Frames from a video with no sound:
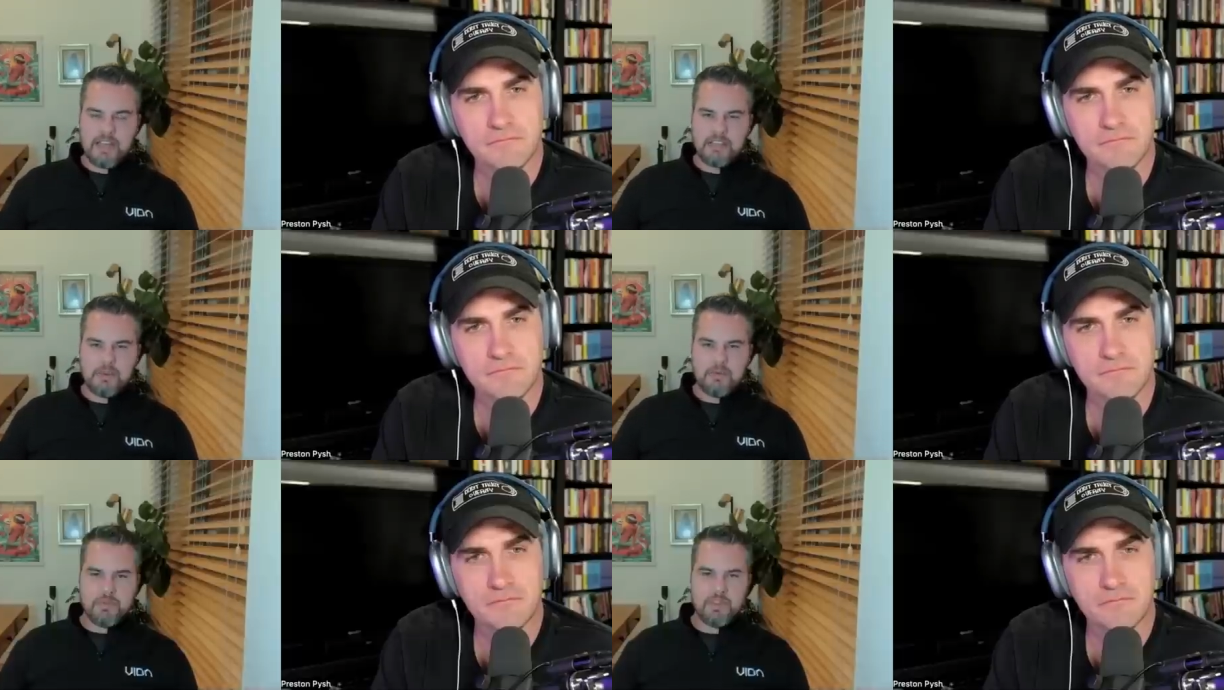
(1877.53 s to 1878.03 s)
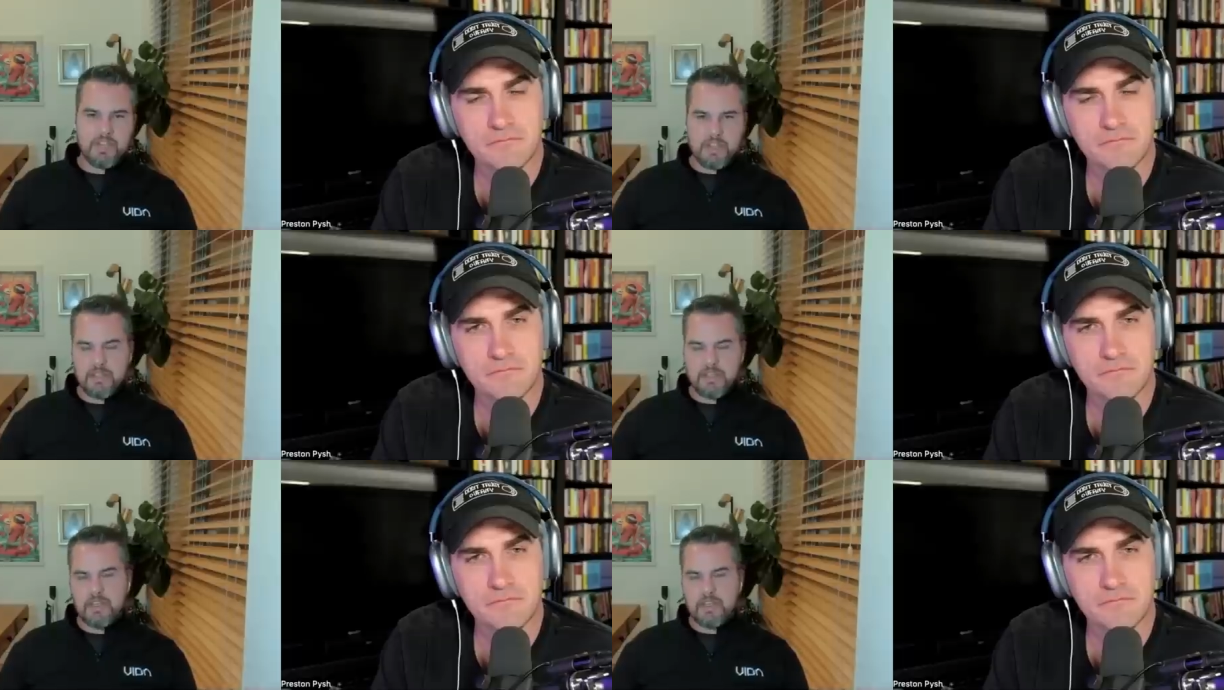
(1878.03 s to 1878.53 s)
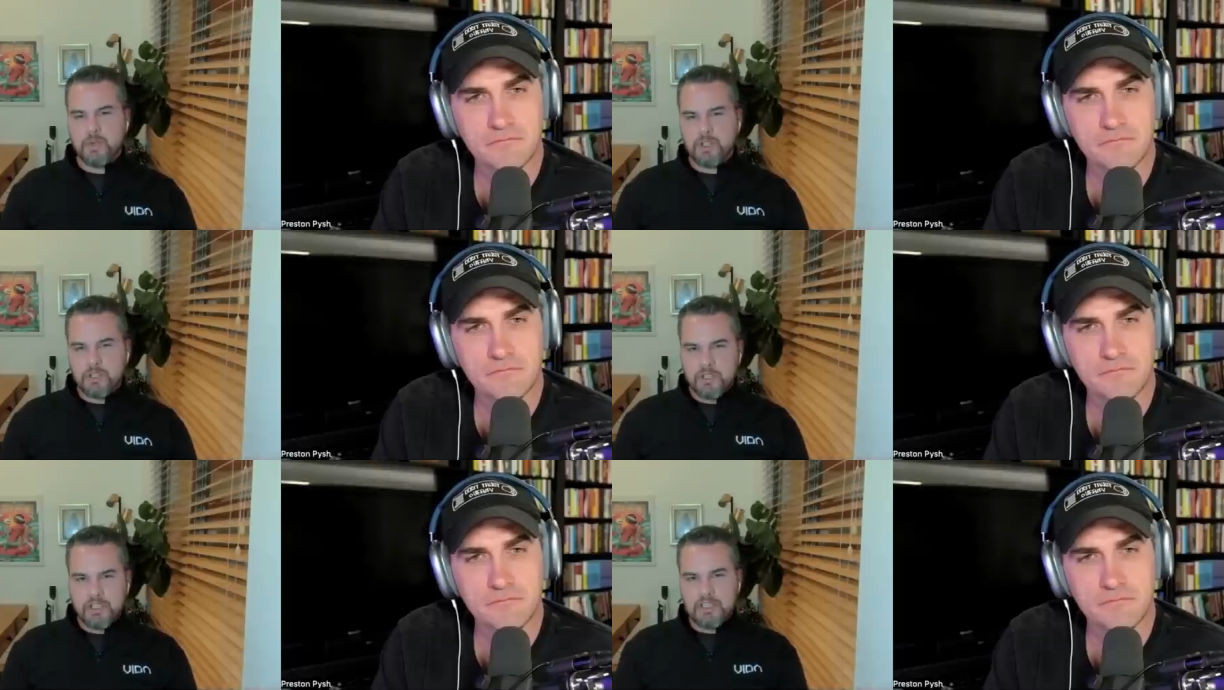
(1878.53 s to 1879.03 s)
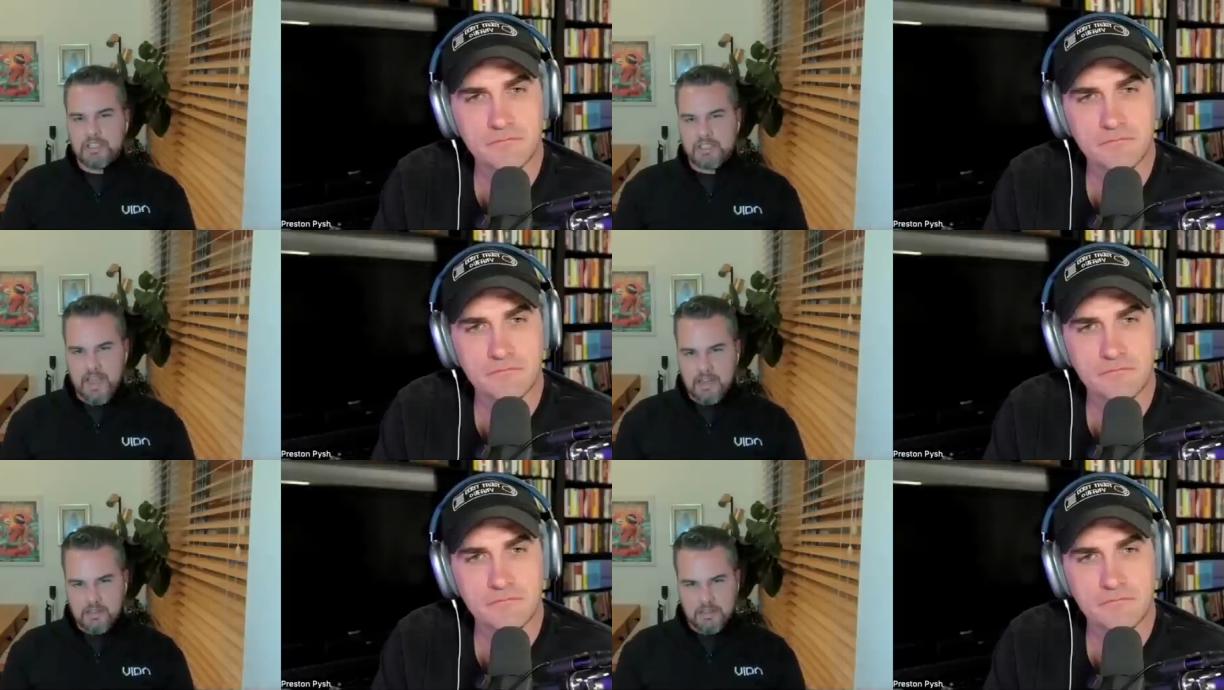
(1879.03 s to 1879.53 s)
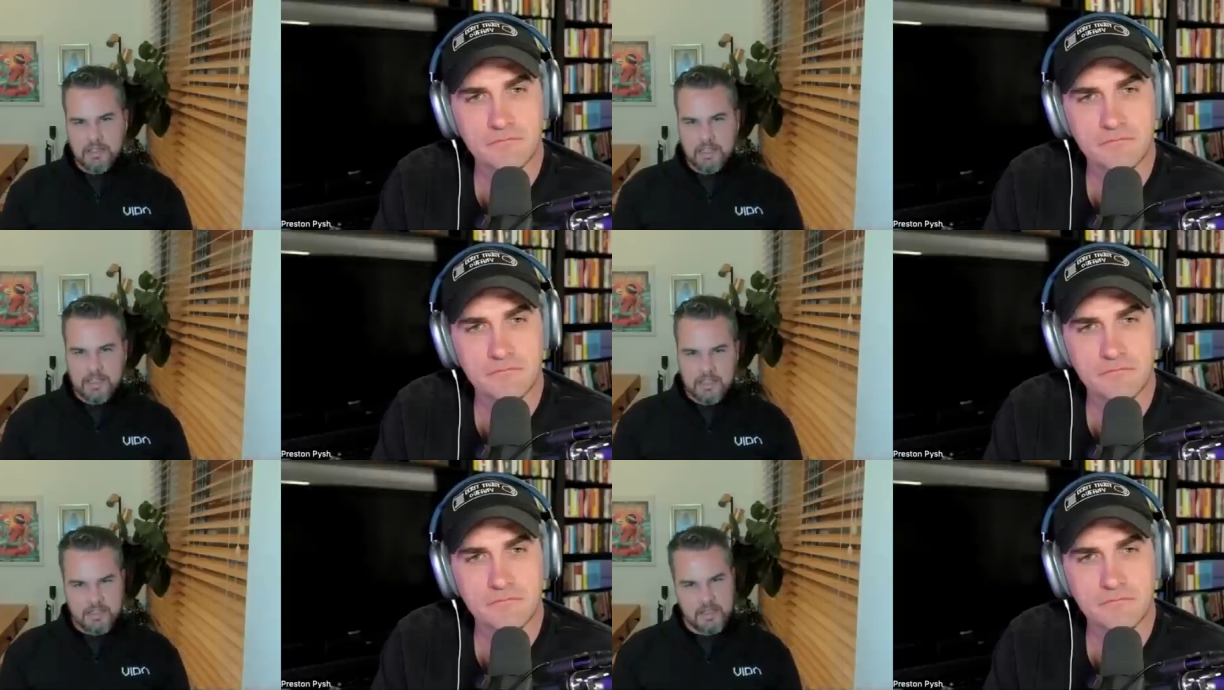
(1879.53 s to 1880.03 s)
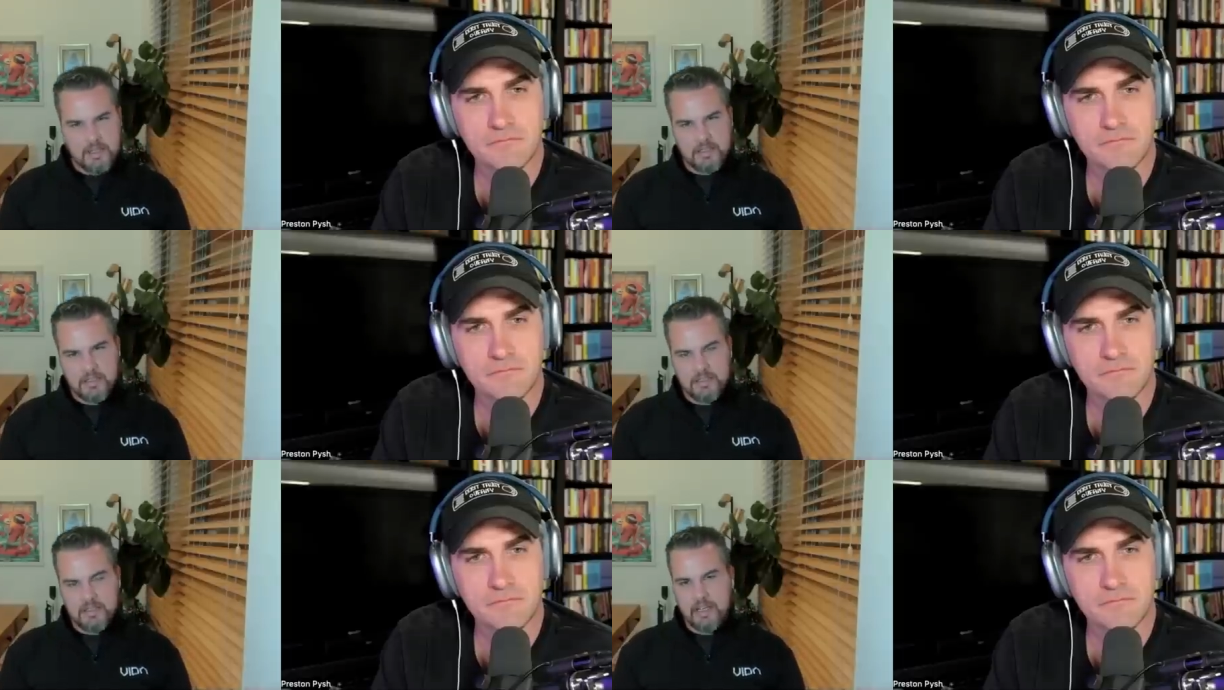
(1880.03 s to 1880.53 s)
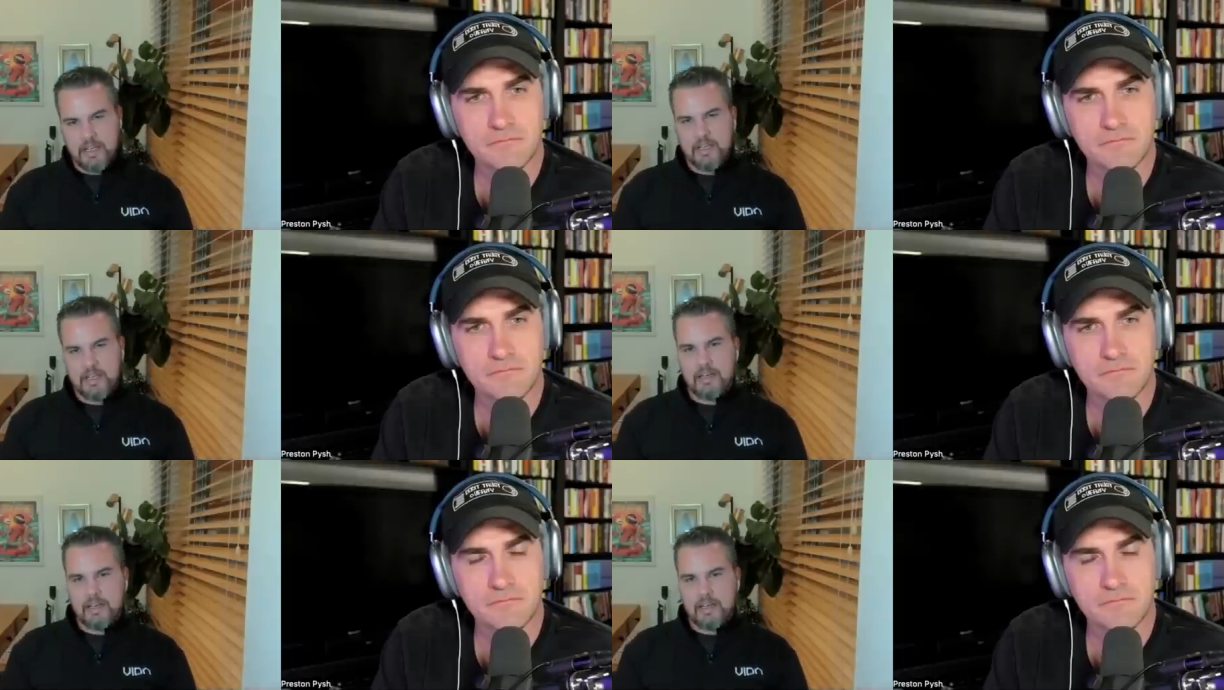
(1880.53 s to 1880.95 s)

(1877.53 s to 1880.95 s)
Speaker 1: I don't think that it will look exactly like it does today.